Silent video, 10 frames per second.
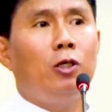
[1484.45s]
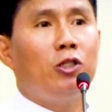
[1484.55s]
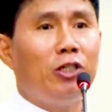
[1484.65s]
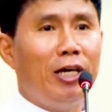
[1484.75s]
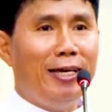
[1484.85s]

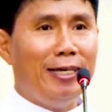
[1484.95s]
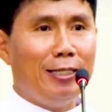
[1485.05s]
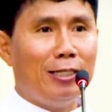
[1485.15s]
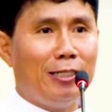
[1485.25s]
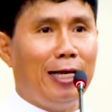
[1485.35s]

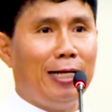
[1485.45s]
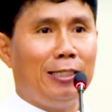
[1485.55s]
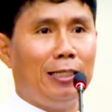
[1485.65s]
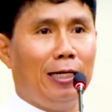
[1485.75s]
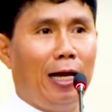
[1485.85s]
sayings
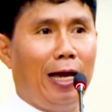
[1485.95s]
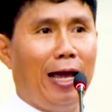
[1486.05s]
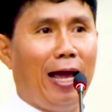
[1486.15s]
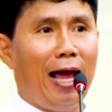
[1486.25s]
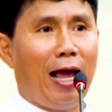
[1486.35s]

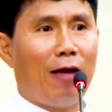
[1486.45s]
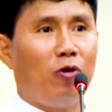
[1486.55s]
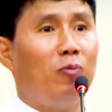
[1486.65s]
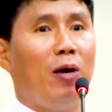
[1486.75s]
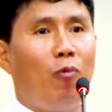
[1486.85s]
that
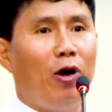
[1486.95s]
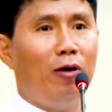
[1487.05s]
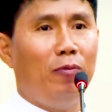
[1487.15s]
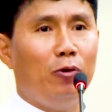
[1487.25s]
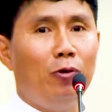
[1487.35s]
from my point
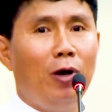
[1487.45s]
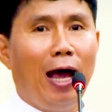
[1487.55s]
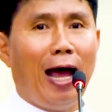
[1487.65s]
of view,